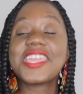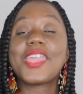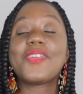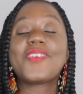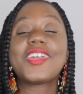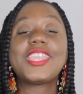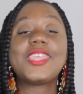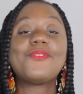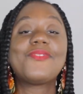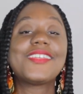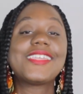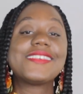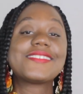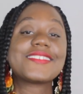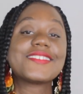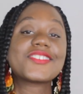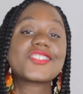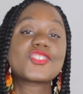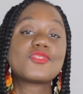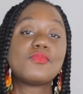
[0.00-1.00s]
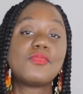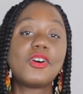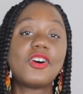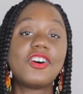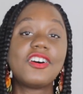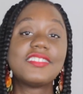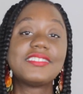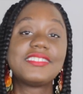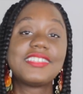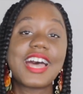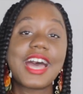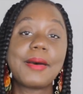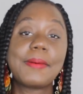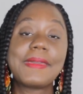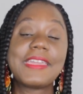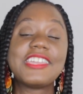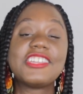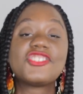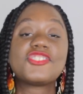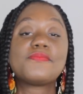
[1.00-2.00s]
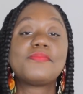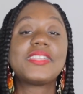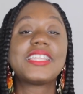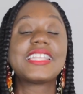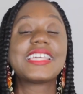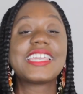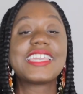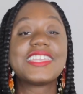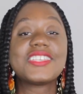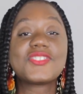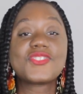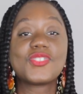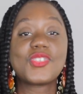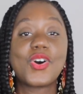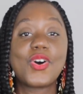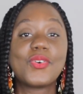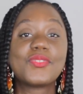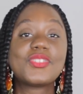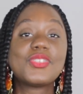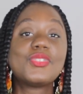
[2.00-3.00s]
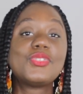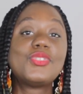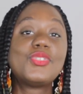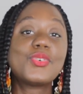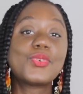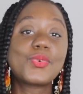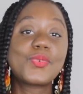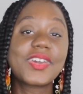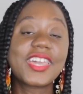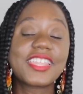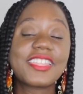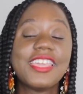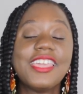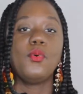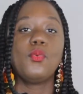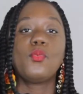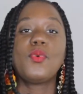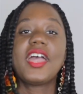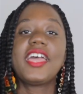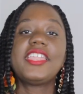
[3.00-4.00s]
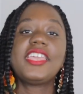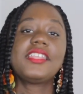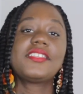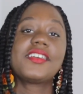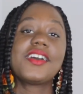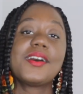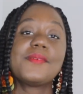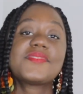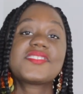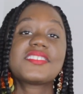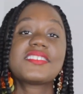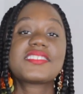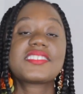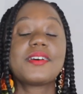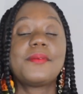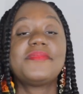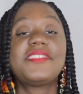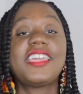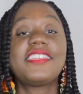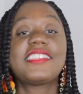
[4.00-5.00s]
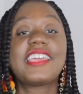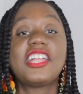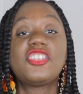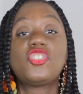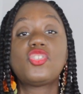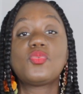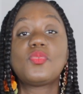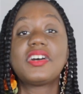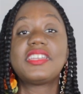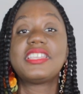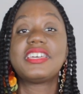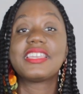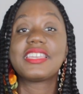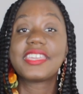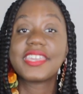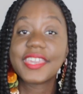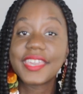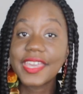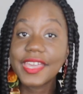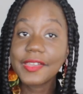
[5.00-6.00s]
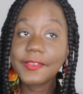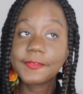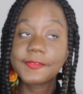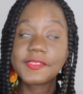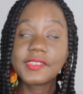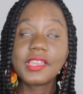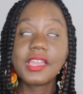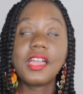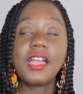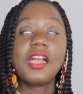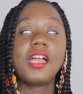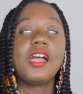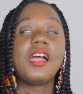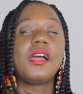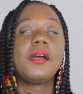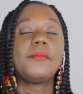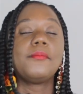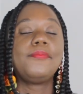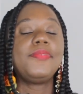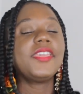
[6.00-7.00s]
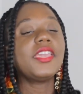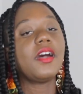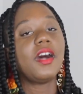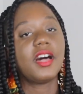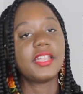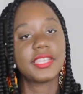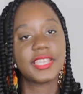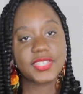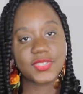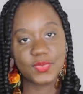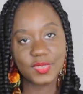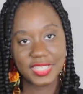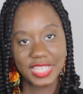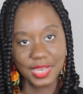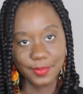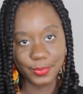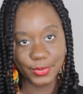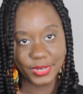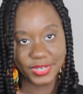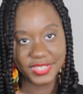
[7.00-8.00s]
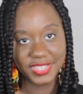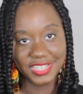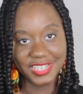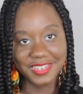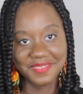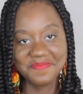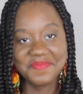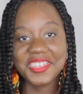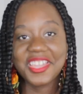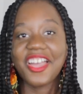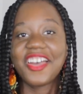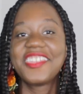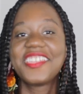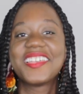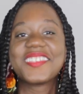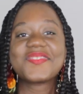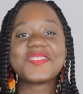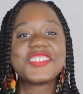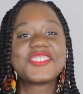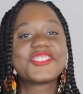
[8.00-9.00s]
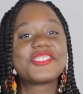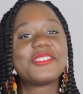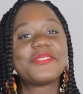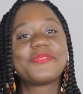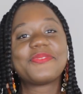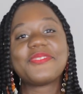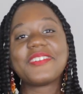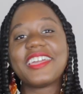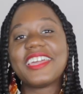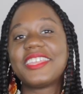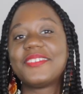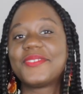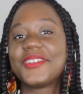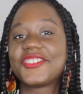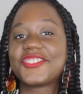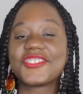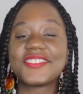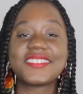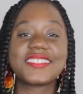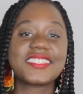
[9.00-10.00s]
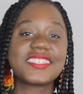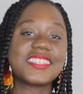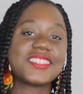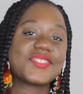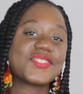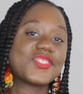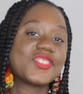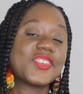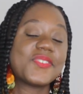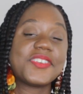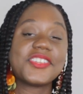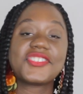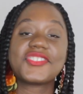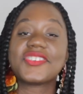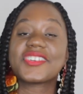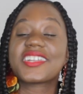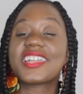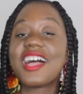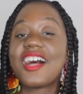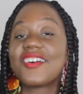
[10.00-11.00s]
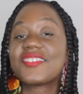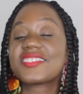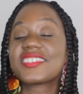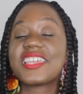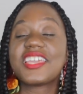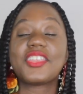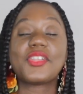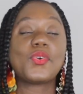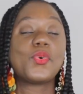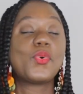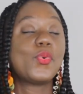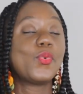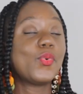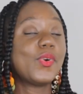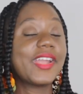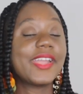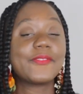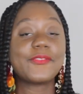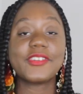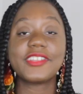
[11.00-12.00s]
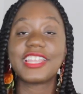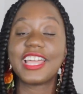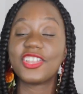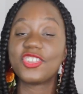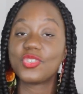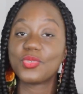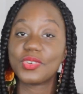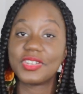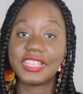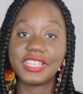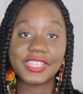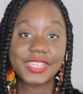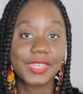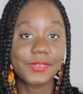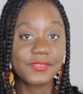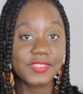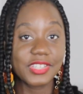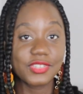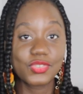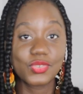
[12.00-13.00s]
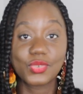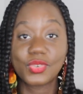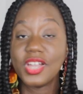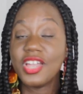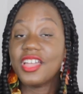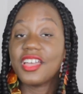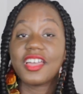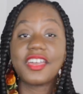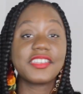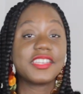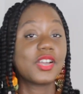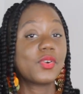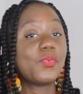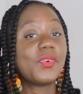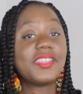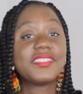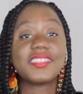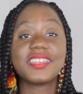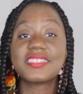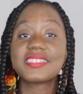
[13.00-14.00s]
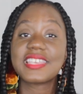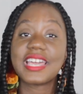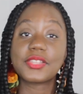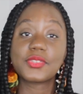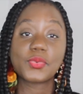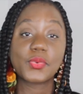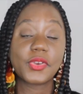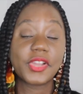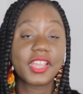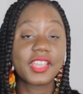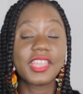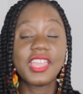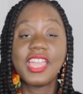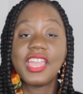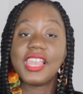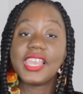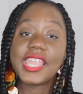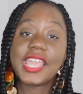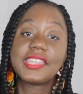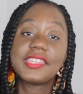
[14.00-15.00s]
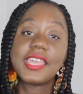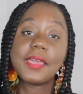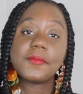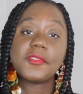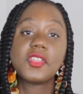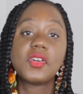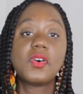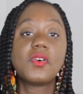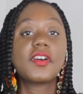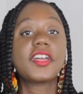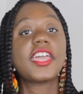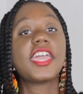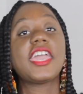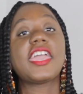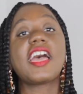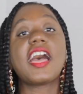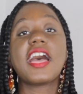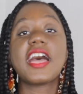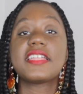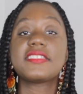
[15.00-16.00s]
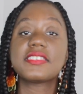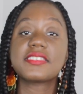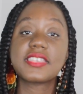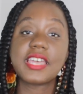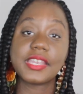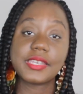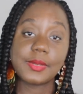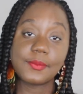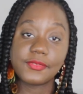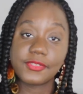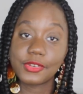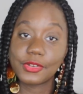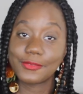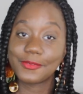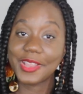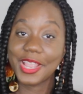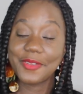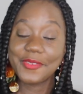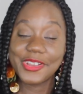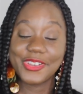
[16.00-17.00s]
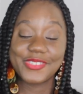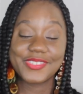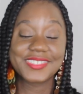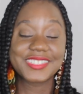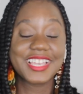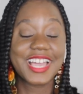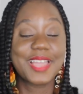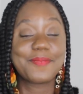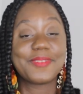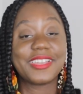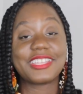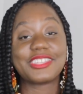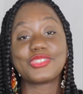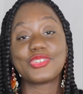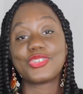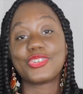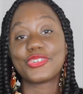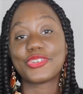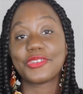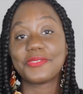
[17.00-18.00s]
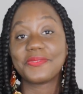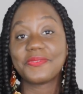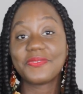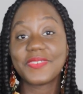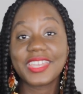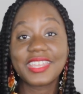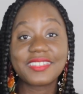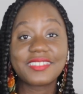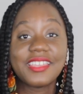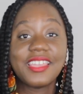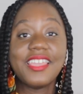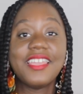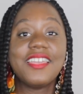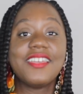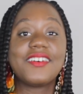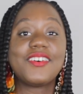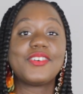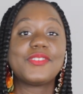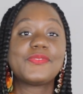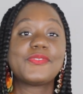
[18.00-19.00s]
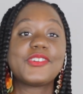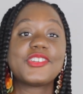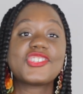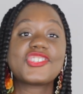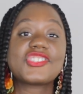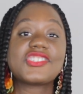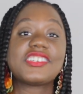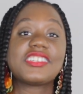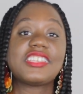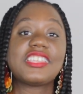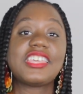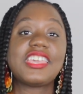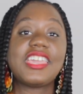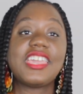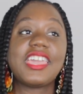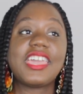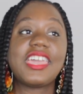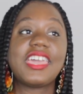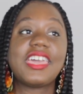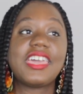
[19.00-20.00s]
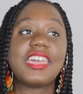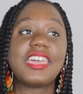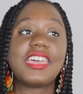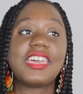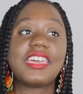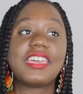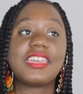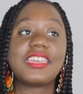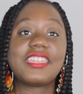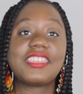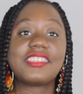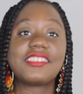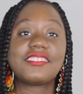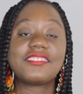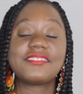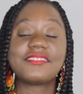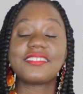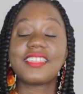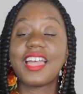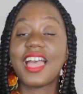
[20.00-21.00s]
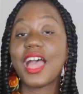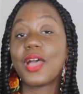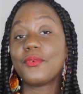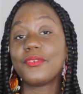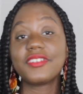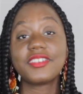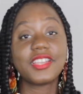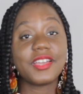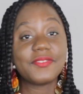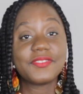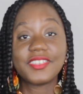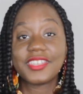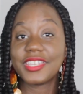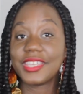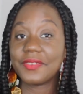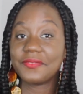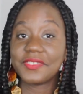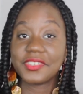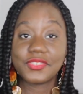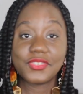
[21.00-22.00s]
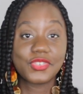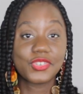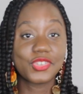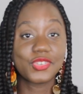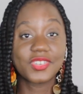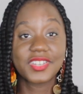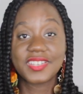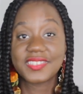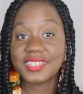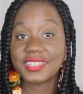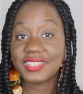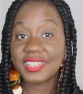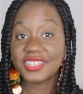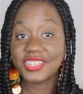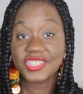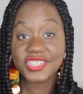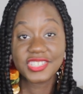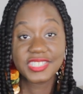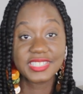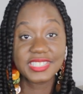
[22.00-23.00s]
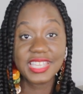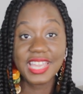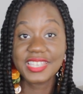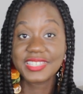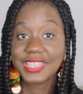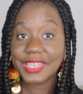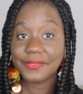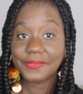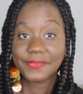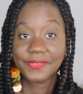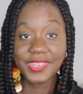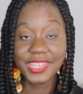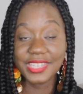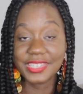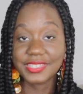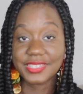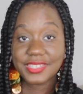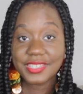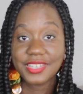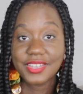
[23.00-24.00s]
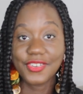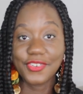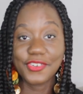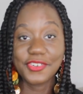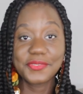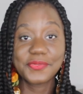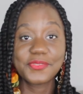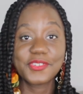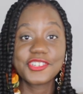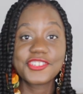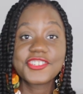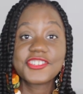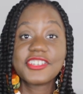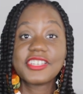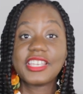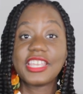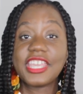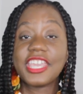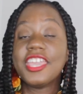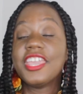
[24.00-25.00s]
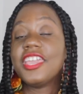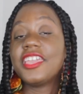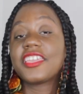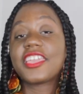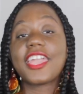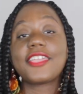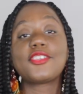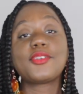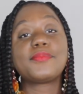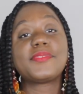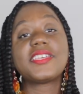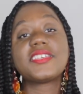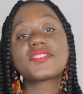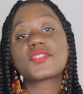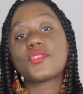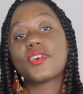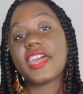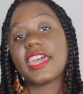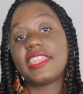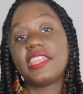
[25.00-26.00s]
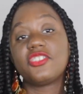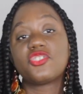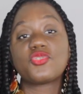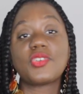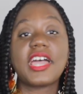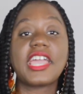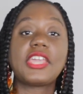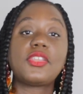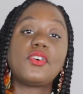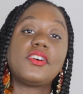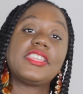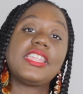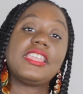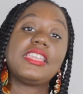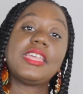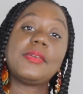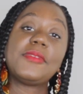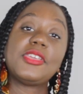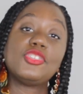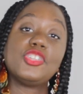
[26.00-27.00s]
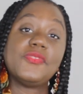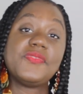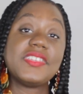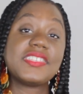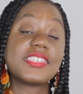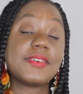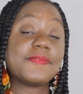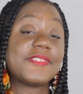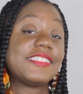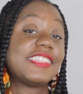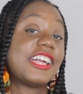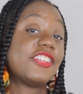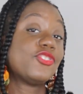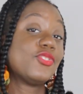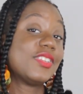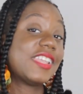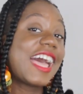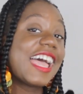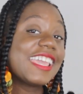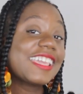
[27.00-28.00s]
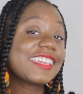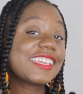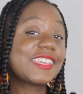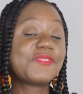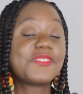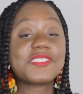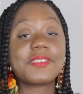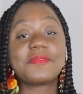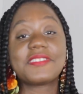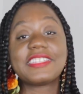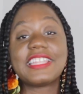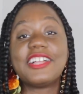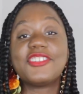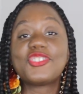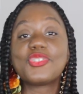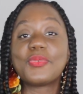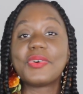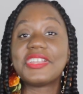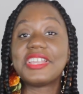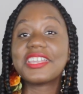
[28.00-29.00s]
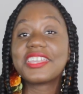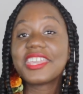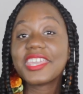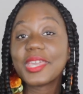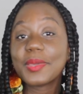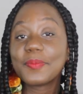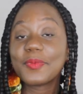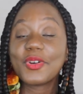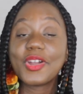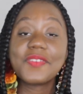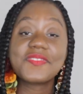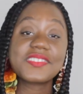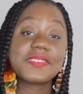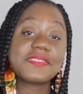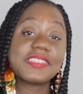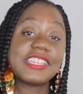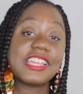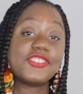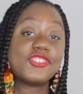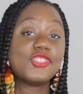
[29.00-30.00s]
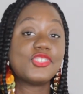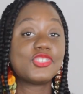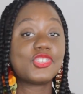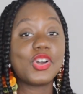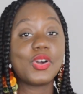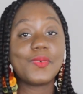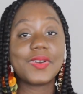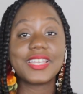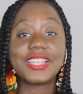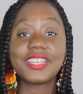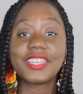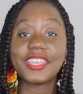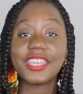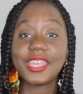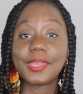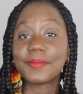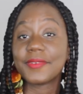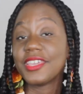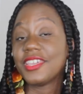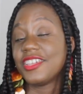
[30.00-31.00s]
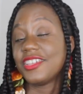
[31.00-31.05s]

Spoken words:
Even if it is a small damage, please don't do it. When it comes to something that you want to gift, be honest with that person. Be honest with your friend, with your sister, with your cousin, whoever that you want to gift it to, an acquaintance at work. Let them know, hey, I had this item for a very long time, but it no longer fit, unfortunately, and I would love to gift it to you because it just doesn't fit, unfortunately. Can you please go ahead and try it on and let me know if it's something that you like, if it's something that you want to keep, or if it's something that you don't want to keep.